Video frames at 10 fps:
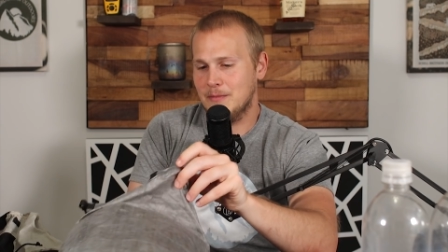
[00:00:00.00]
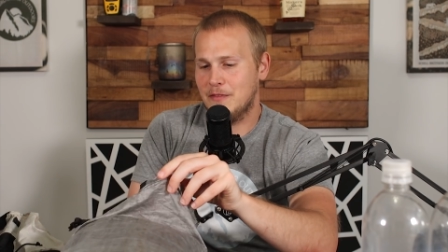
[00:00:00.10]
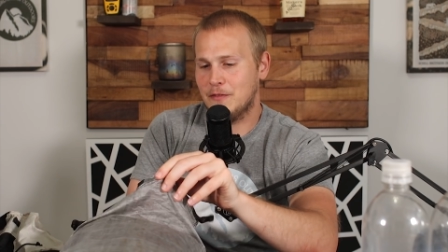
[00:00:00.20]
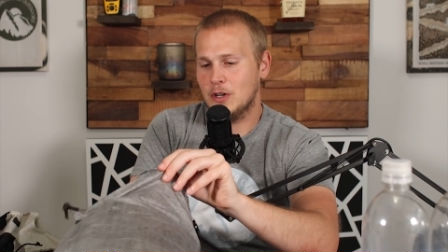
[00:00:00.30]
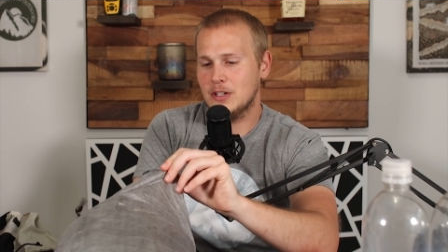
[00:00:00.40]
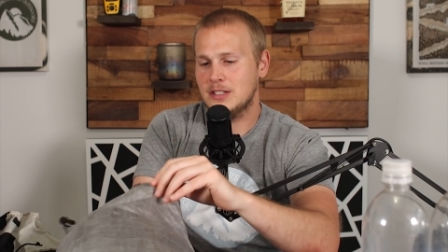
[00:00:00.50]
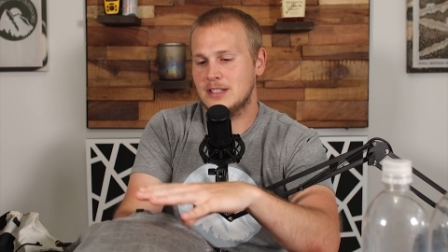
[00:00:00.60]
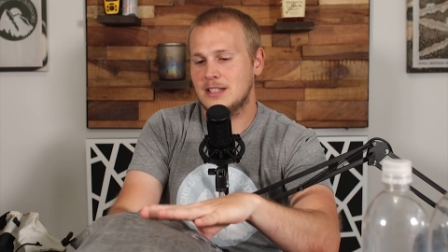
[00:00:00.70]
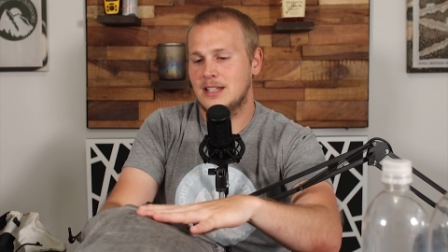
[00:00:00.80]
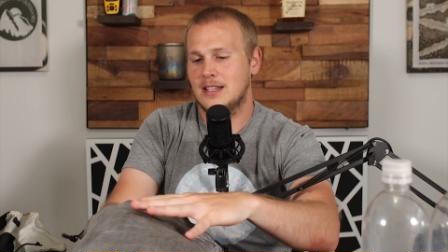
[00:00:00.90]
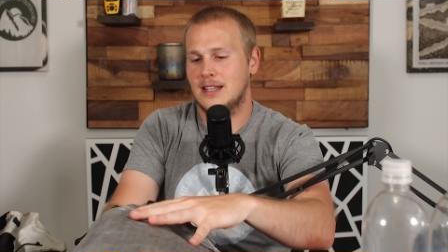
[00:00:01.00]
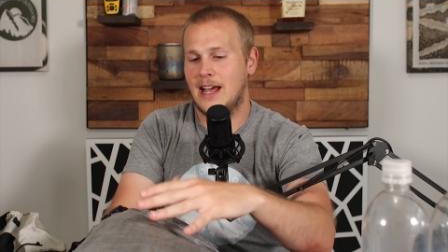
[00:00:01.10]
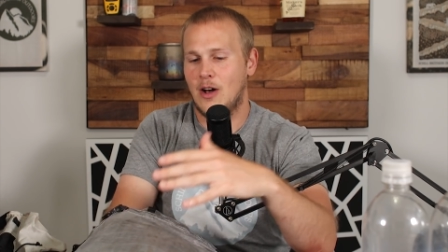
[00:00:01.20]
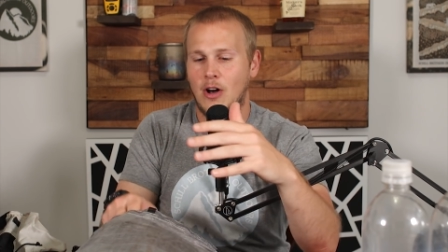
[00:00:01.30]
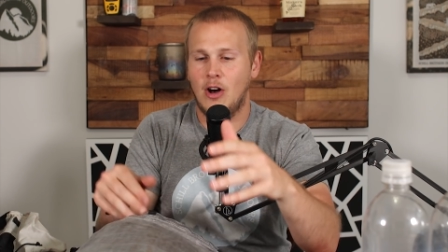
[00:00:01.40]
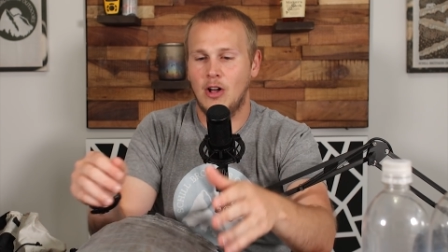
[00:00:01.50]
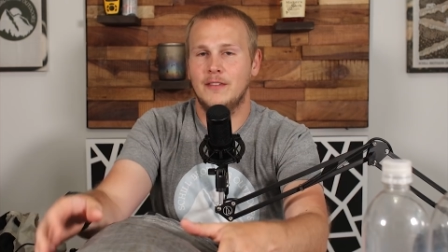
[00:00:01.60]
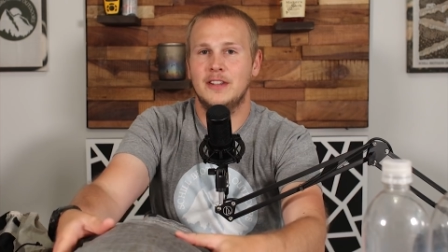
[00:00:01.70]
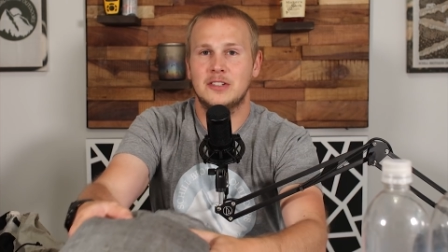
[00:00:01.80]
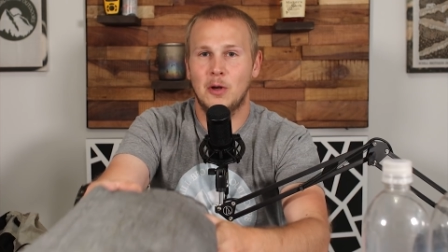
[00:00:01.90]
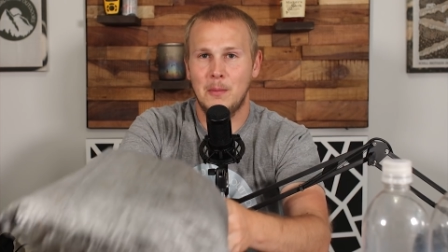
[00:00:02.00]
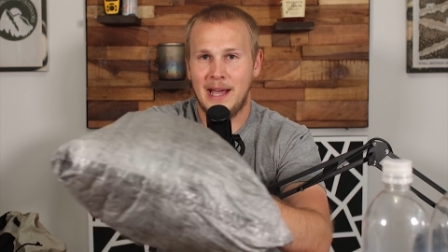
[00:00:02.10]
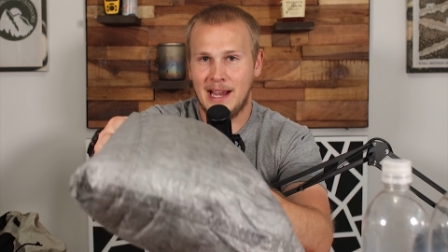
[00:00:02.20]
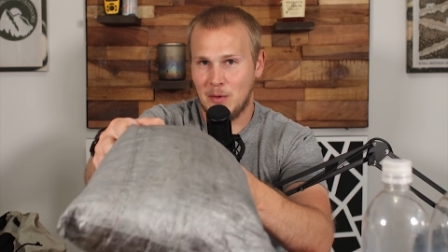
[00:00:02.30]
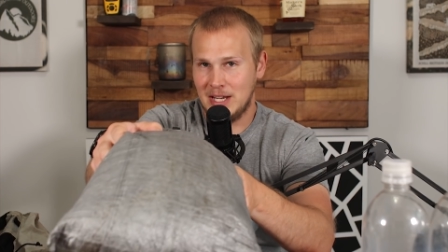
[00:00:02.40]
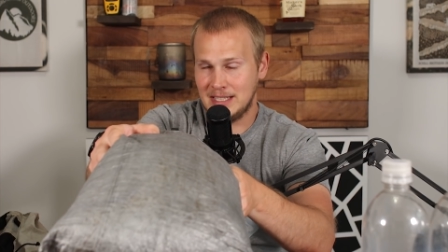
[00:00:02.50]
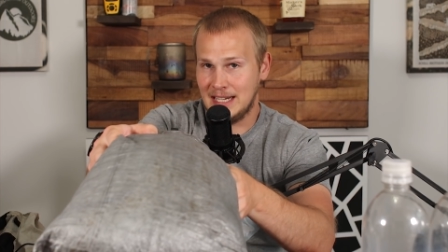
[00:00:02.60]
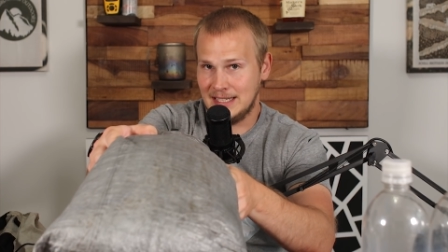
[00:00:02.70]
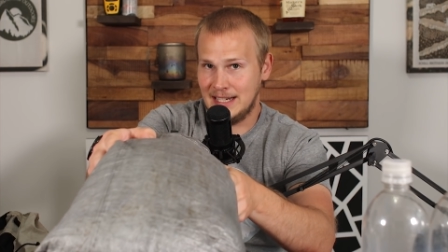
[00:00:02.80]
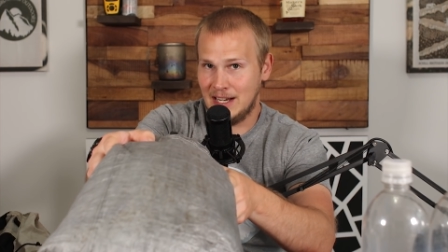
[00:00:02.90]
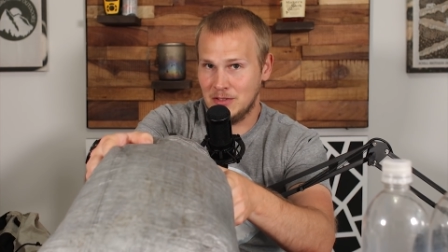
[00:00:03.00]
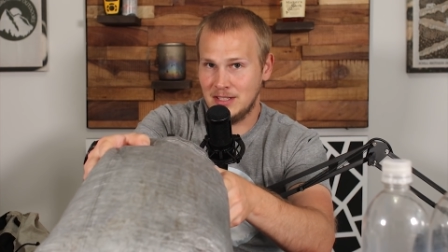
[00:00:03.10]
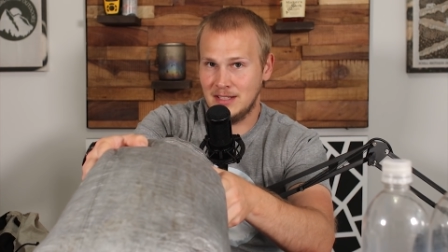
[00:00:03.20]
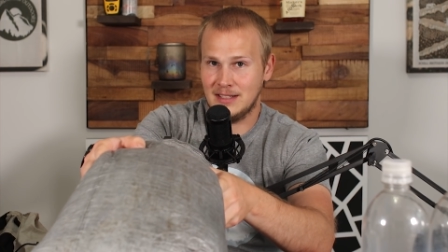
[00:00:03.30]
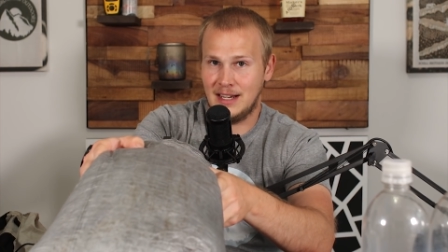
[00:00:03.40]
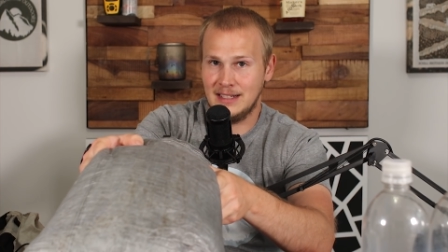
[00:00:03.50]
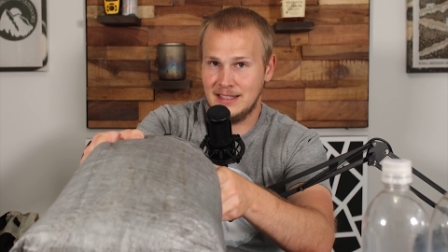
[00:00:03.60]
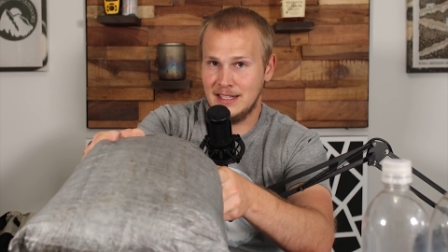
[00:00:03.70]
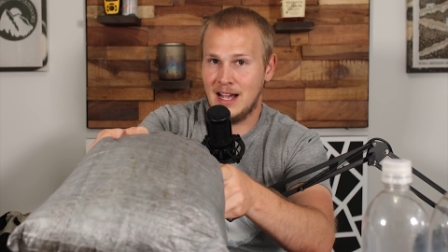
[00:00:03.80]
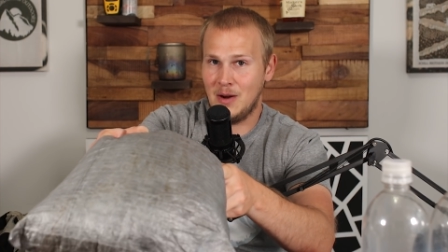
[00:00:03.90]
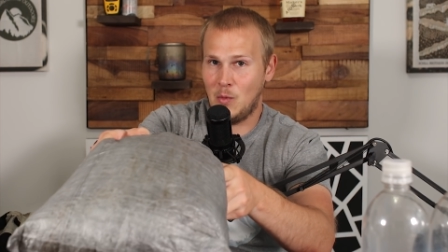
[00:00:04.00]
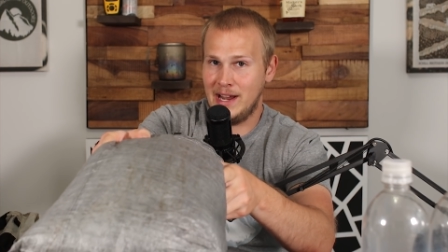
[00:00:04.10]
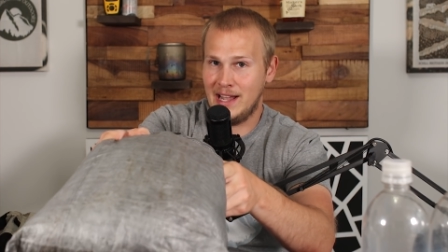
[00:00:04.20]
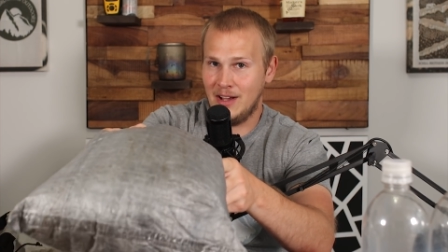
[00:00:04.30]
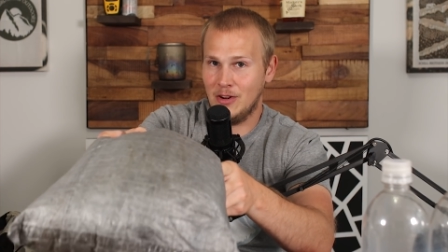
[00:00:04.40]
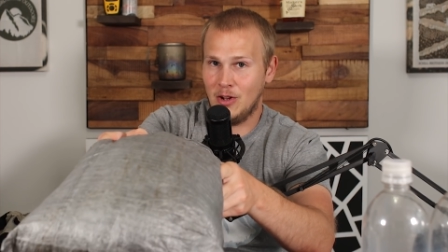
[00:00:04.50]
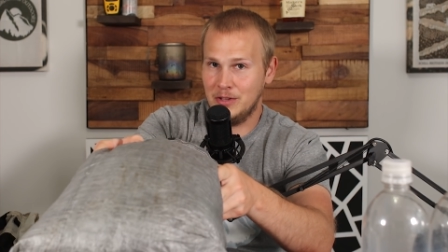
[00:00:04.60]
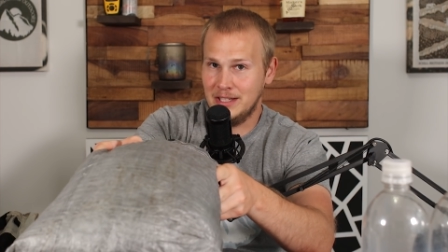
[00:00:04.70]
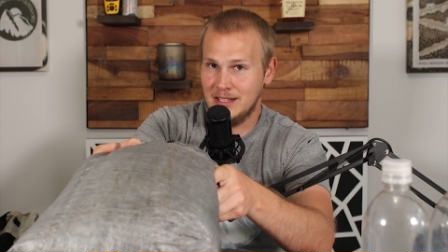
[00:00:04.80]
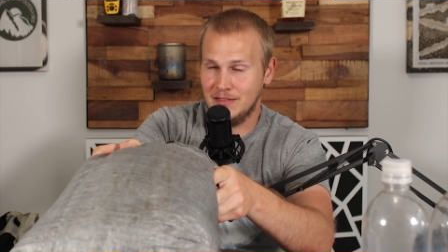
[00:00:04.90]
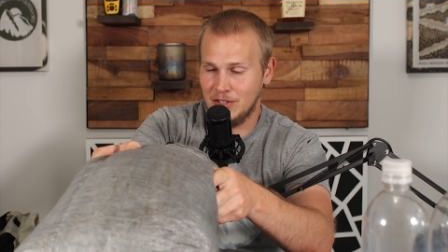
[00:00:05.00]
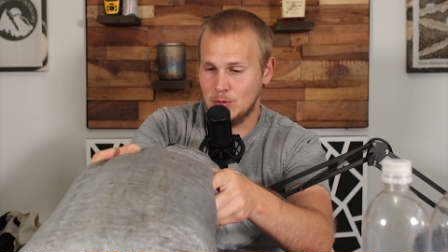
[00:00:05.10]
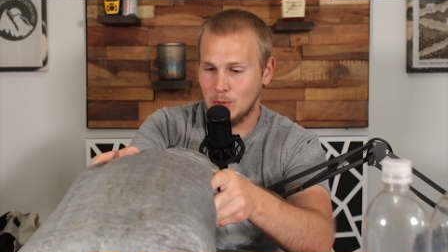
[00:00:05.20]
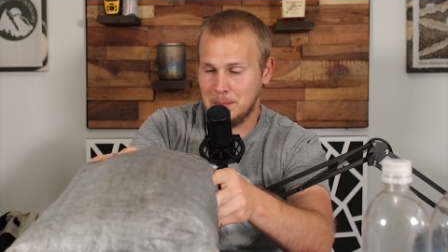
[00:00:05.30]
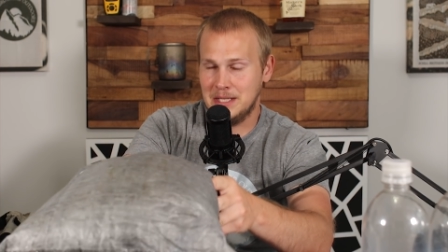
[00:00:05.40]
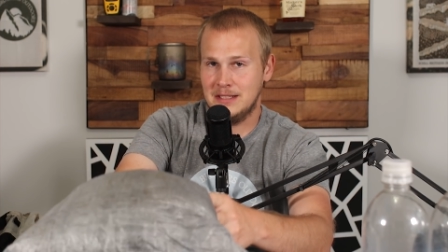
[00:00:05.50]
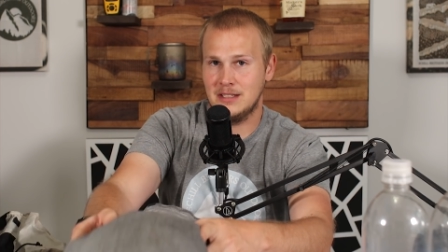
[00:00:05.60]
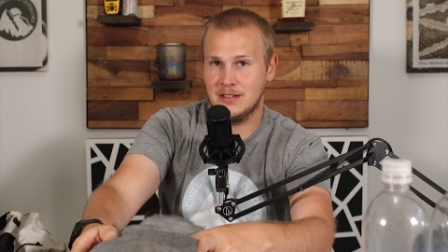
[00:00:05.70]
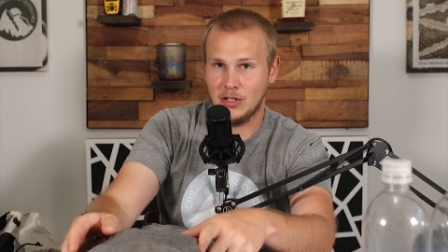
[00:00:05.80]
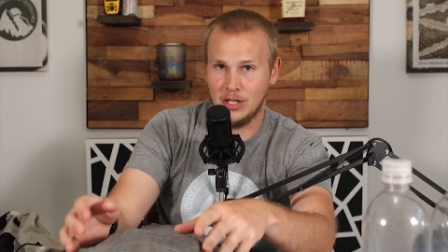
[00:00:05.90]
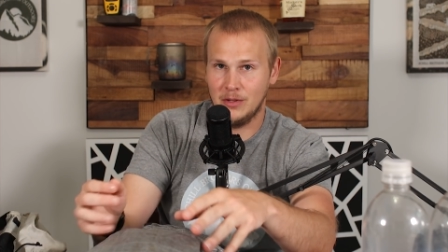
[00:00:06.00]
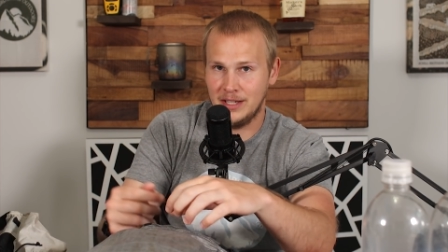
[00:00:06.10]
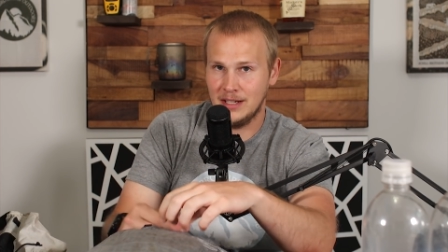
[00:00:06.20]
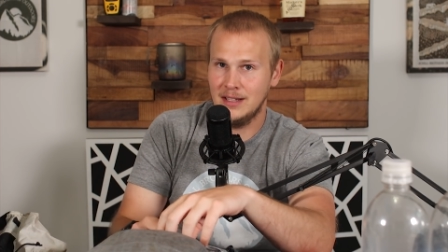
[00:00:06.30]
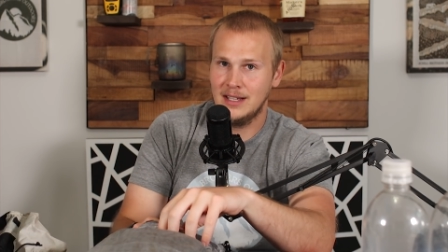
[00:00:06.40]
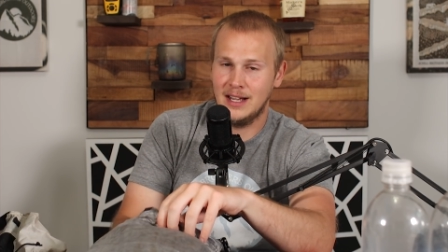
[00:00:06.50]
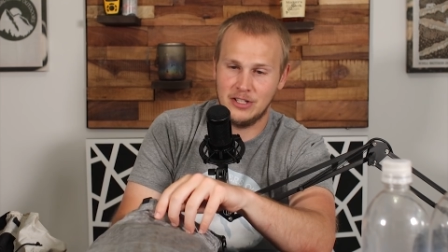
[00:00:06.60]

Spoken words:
First, now all of this whole bag weighs 18 ounces. I did not weigh out all the individual pieces of clothing.